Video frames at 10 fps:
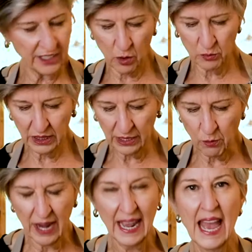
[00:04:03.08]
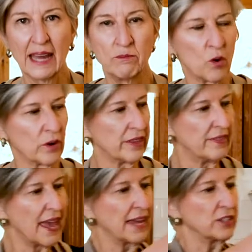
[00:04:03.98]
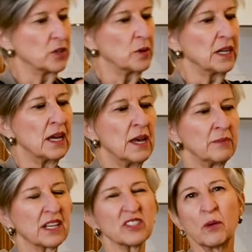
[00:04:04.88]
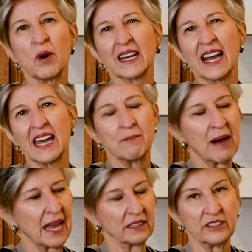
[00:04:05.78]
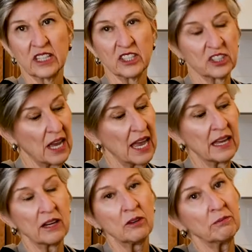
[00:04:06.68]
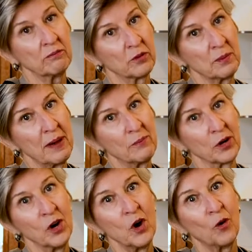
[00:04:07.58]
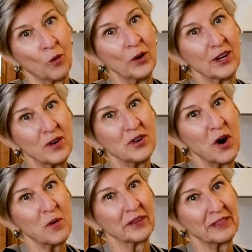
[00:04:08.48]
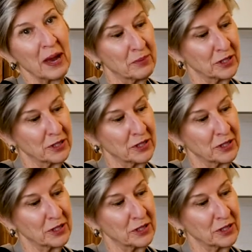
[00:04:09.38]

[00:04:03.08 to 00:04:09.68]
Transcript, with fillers: I don't really want to add more than that to it because I want a kind of mild dish. And remember, we don't know what that